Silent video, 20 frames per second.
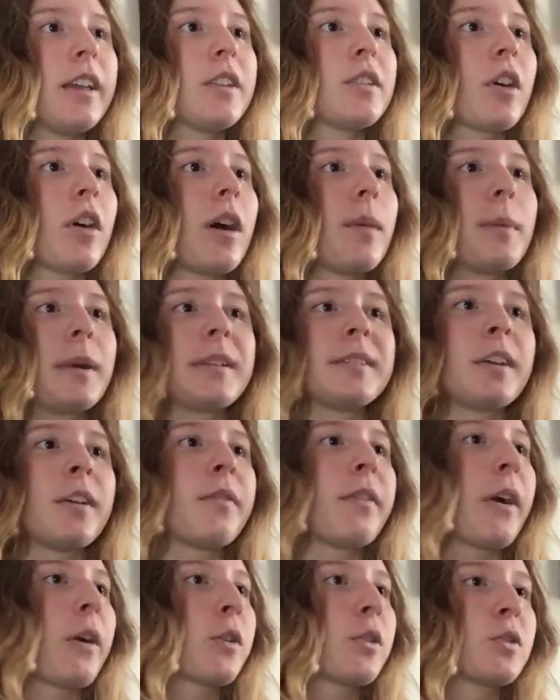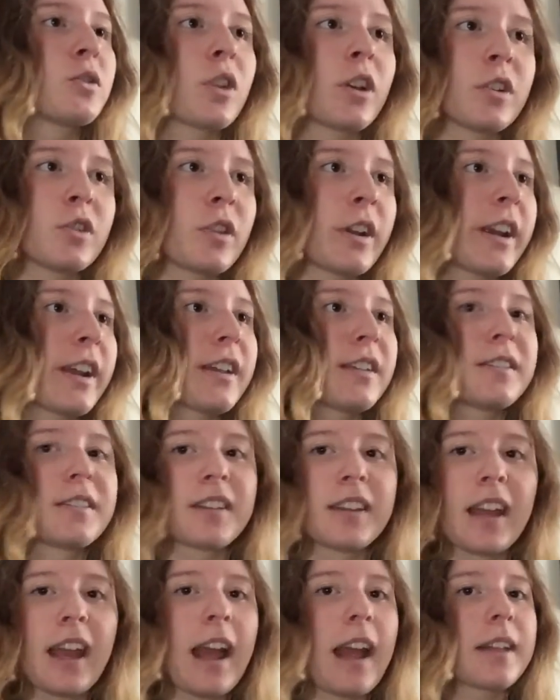taught myself how to draw dragons
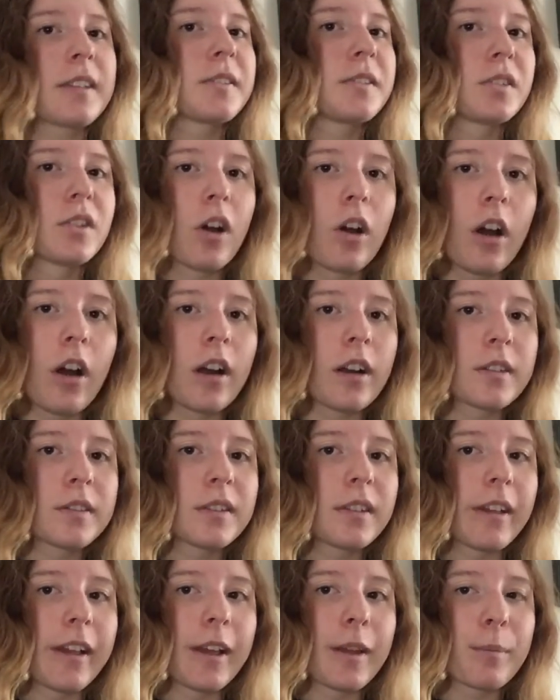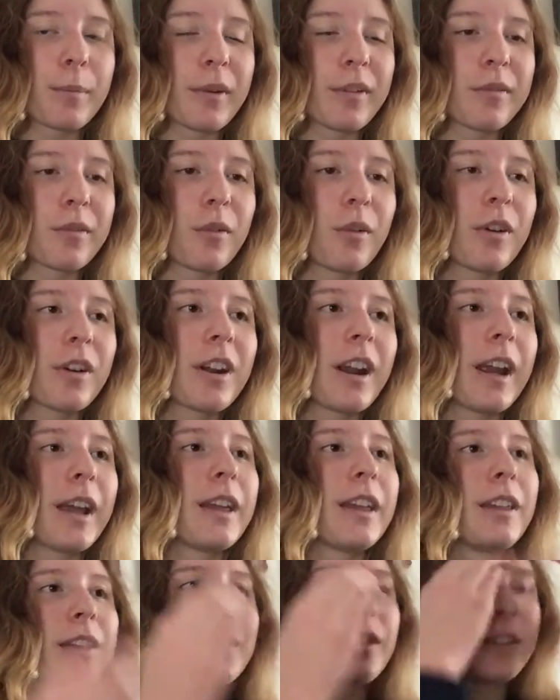and cats and dogs. Like before
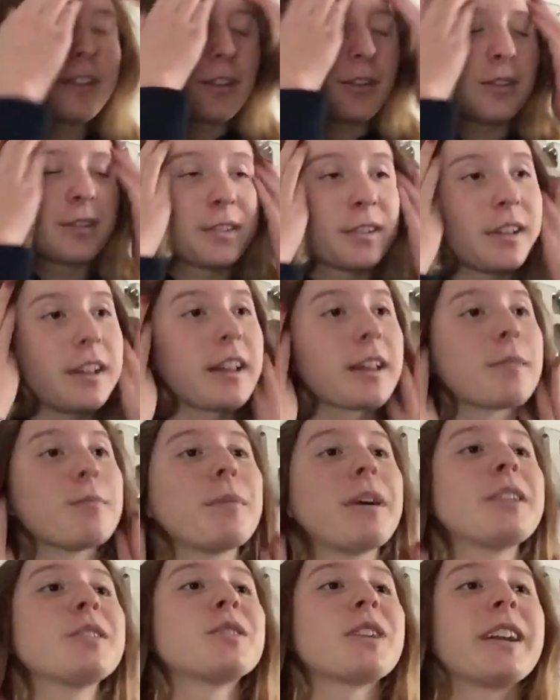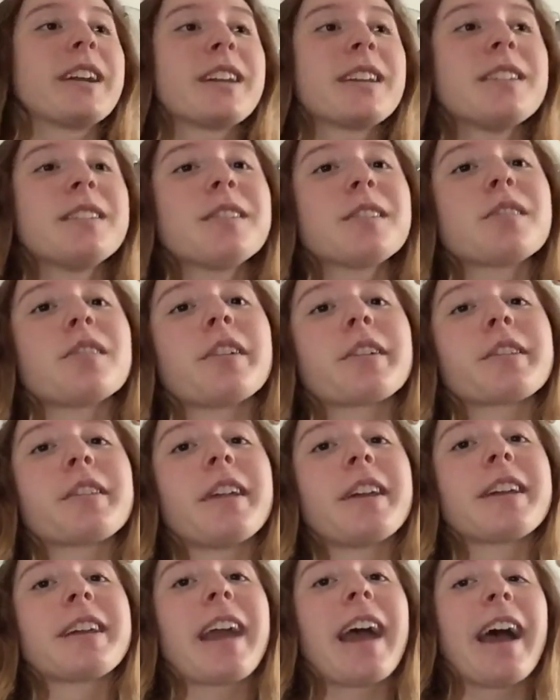I used like my dragons looked
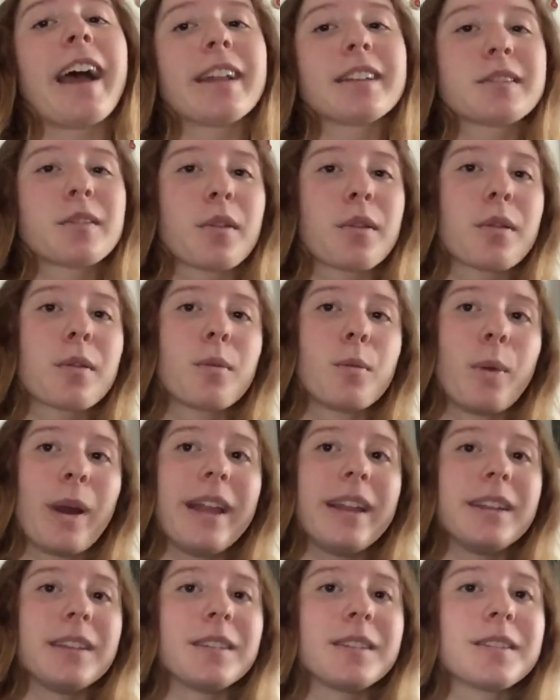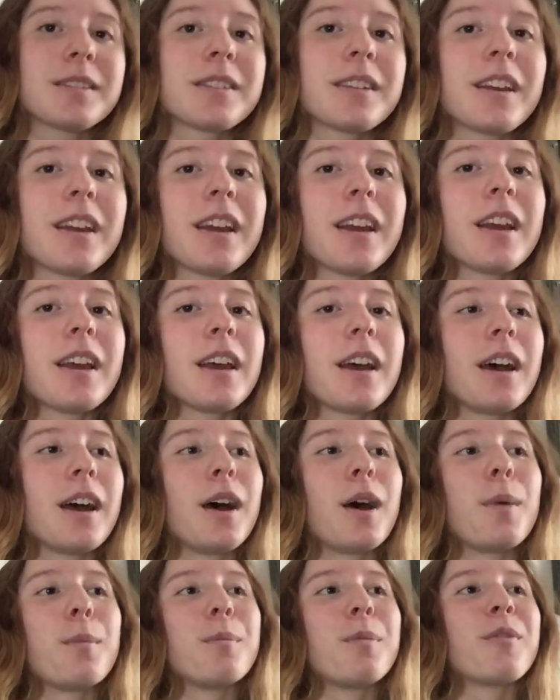like cats with wings,
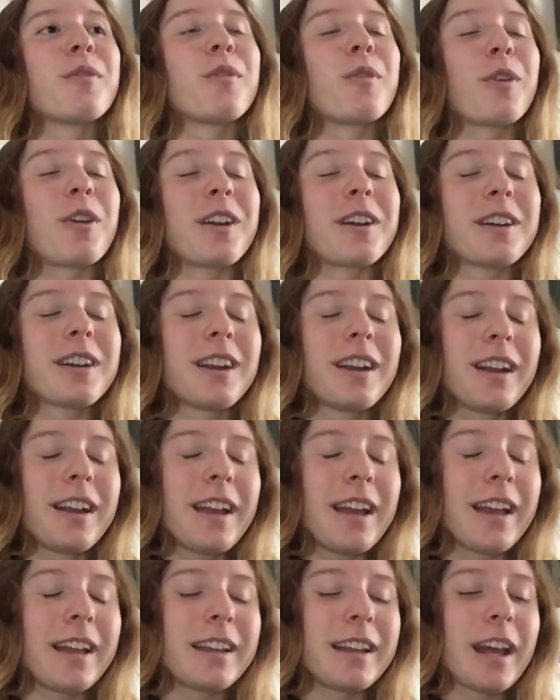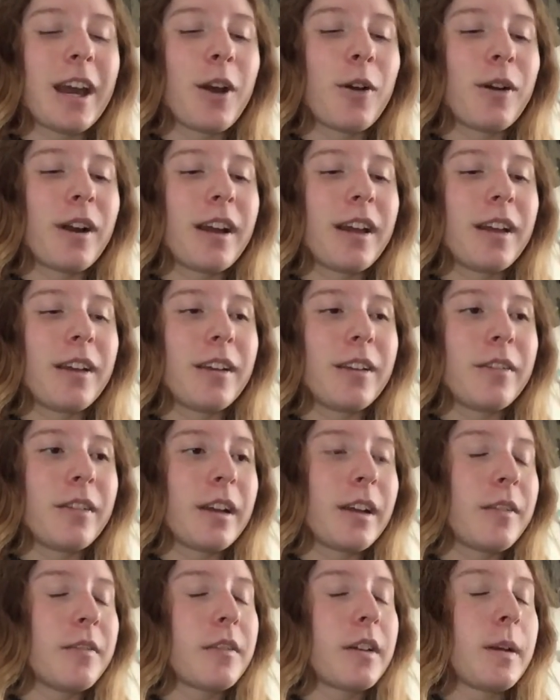before. And now
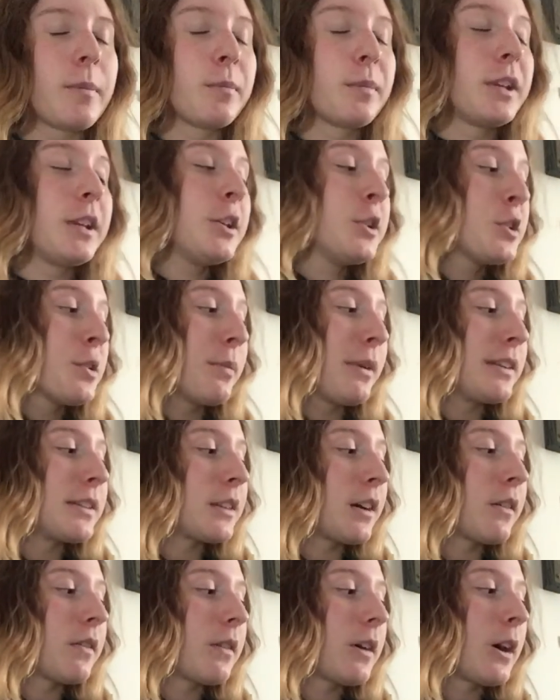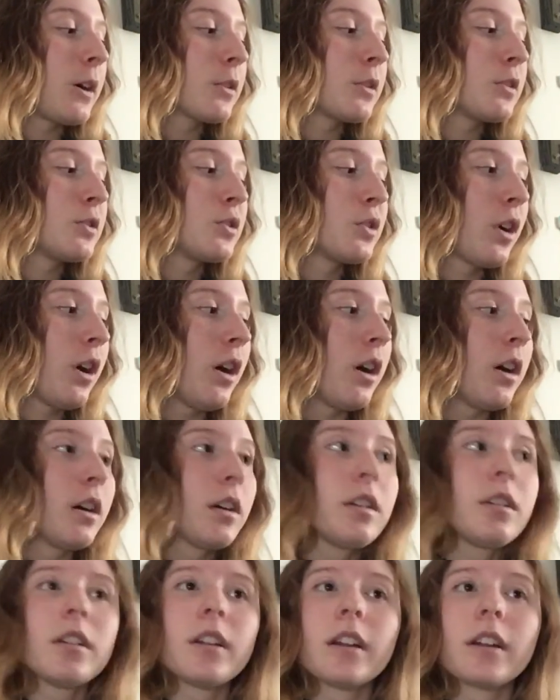I'm teaching myself how to draw.
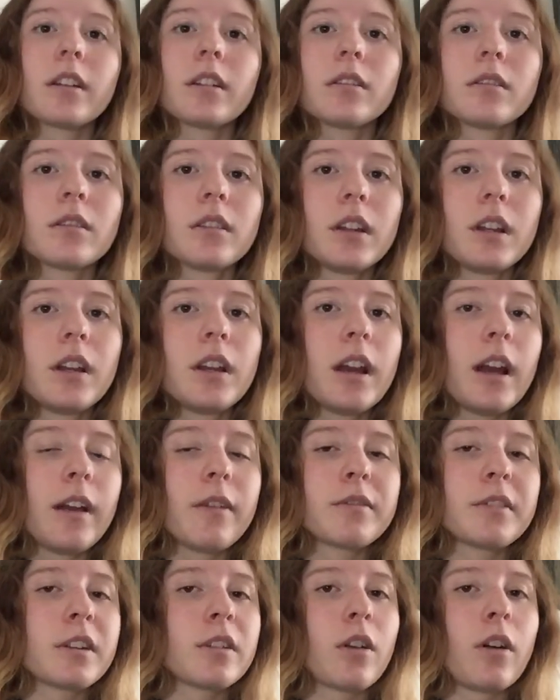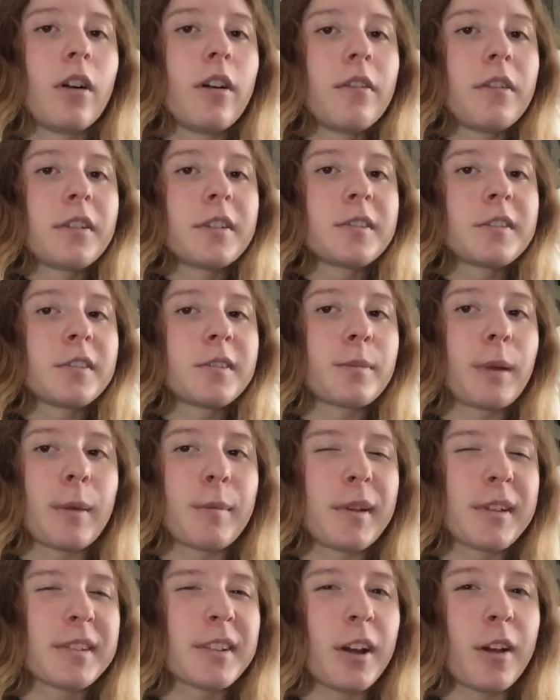Like I've done all this just by
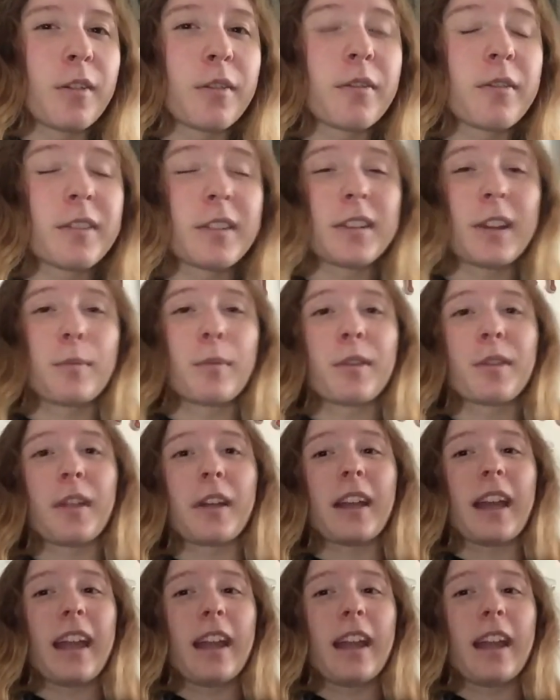myself. Same with like